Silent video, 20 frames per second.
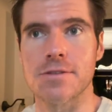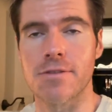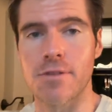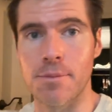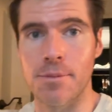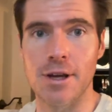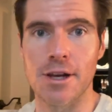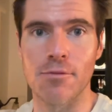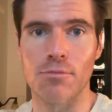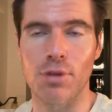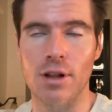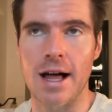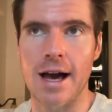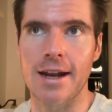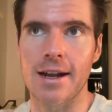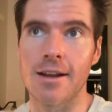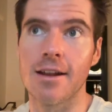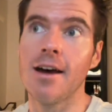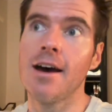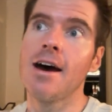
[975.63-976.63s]
Forbidden
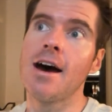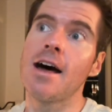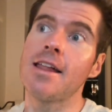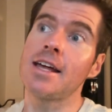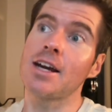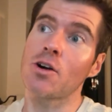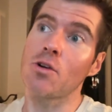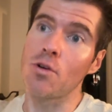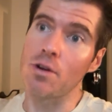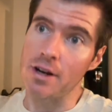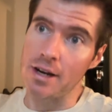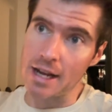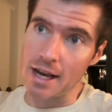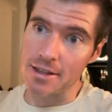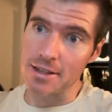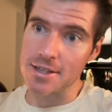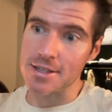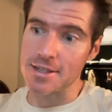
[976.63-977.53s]
Planet, and then caught another